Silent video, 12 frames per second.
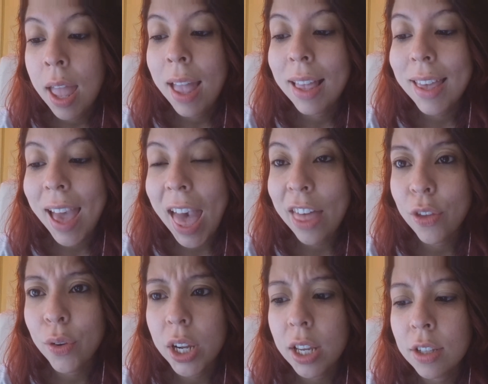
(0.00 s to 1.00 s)

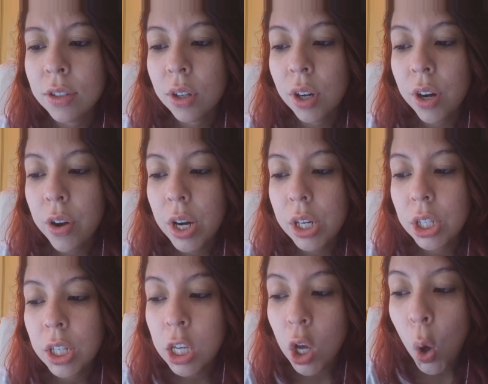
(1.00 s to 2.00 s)
Gathering his courage,
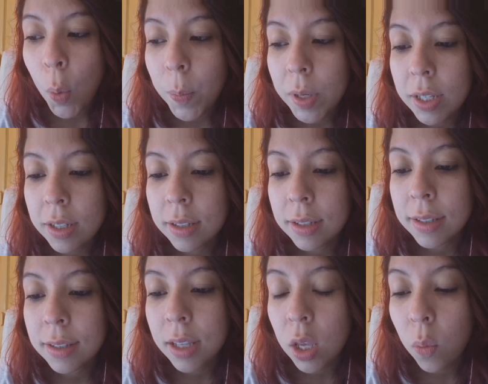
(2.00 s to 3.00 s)
he opened it to
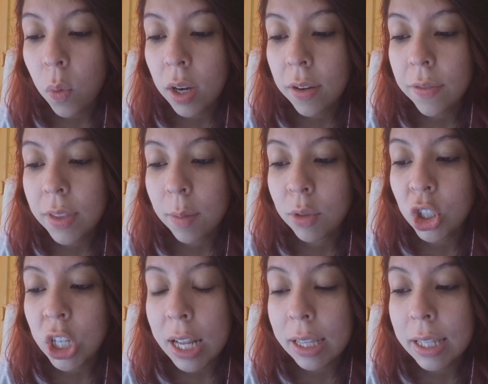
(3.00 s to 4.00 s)
see one of them
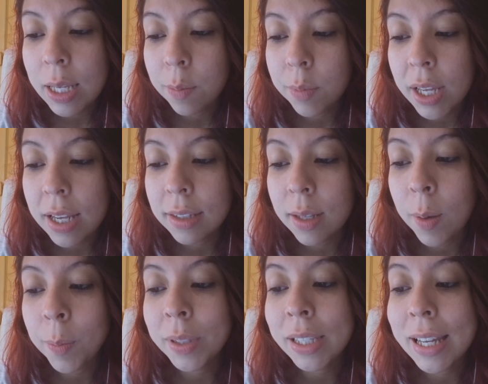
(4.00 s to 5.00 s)
gently place a
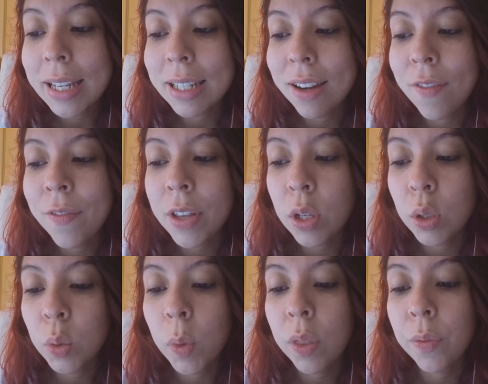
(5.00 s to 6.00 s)
plate filled
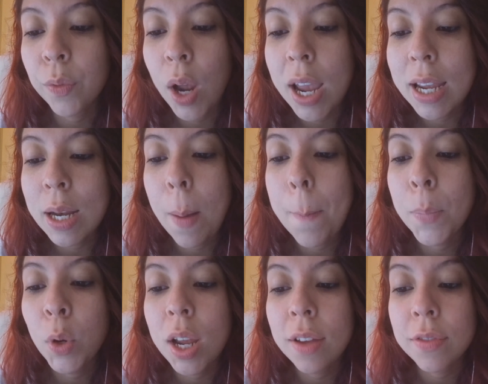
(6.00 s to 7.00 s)
with fried
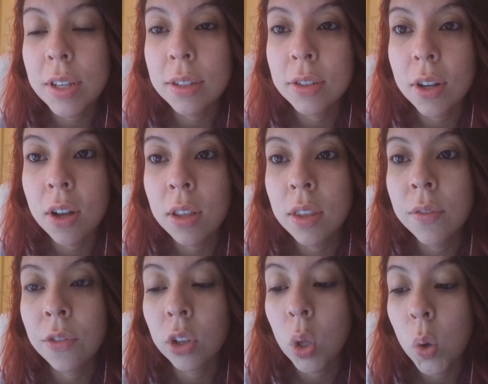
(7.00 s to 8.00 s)
breakfast on the
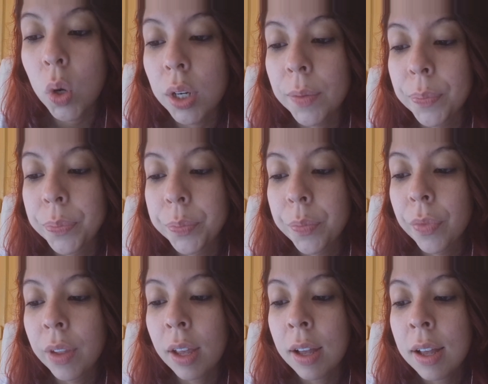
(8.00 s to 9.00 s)
floor.
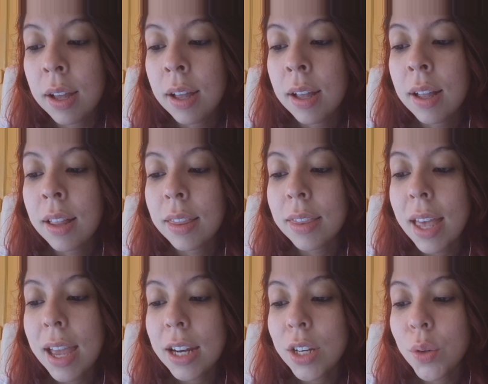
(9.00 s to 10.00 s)

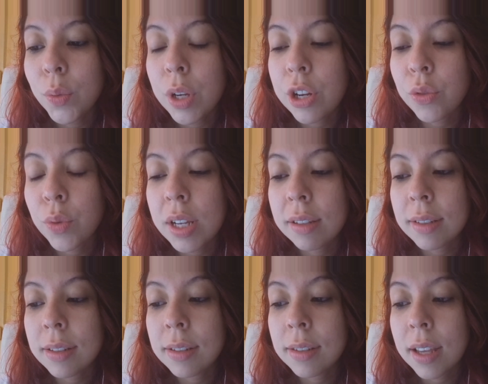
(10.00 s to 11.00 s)
Then retreat to
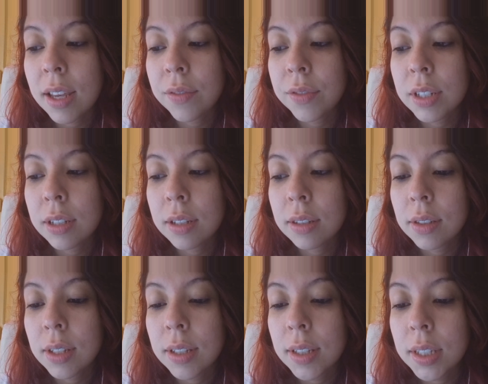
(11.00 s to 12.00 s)
a safe
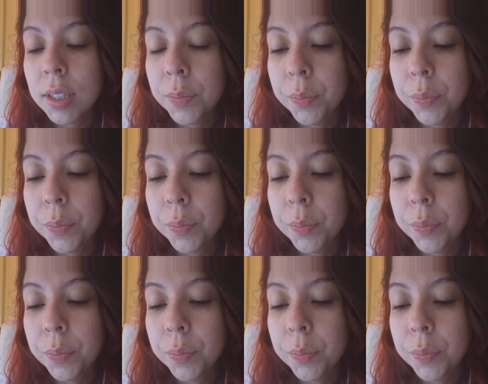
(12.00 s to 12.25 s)
distance seconds.